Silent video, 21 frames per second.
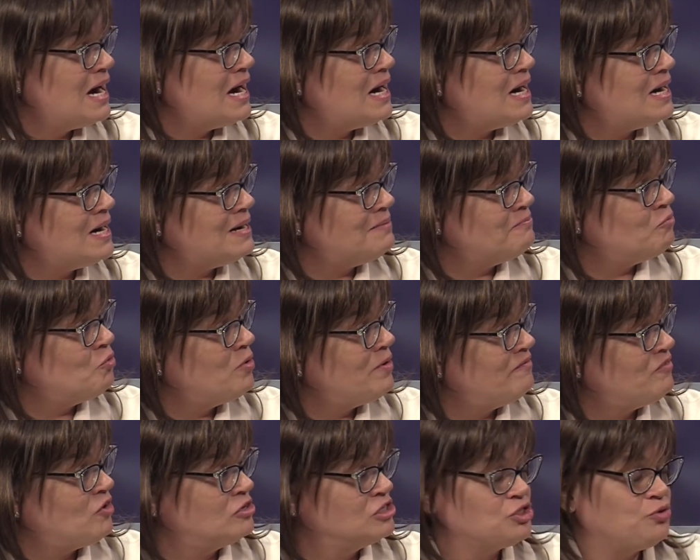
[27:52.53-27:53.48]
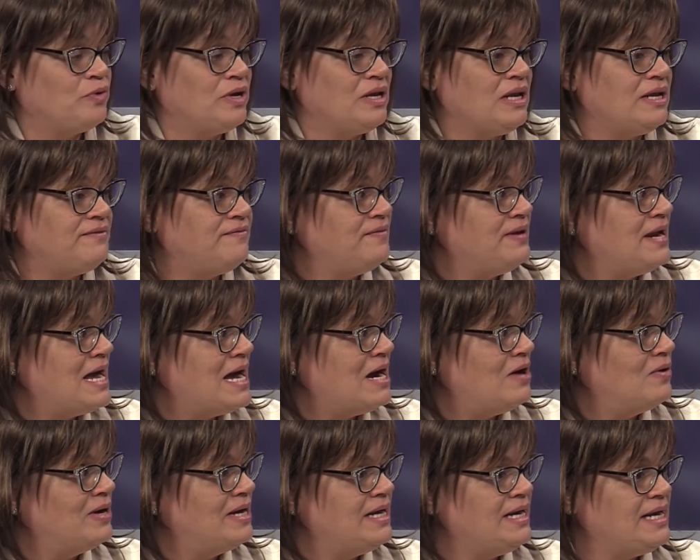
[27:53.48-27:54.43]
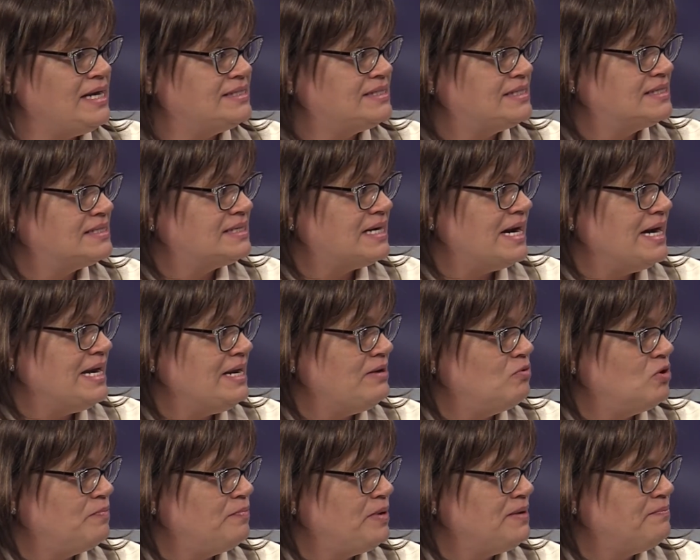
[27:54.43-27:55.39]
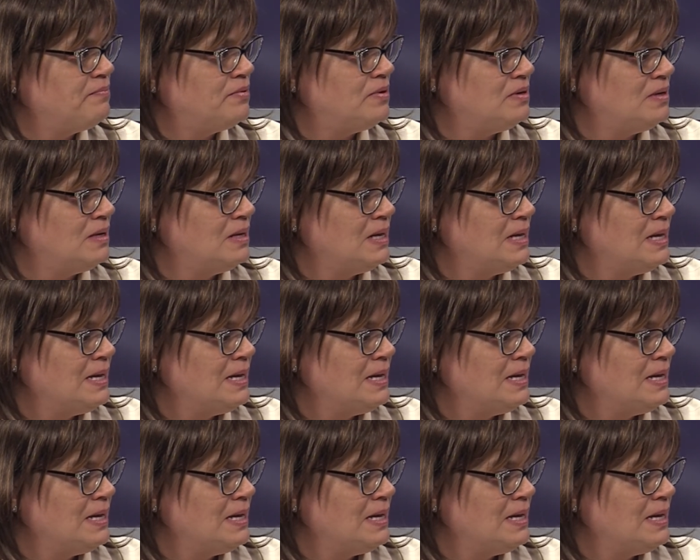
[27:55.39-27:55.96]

Of course, we live now in a society where people,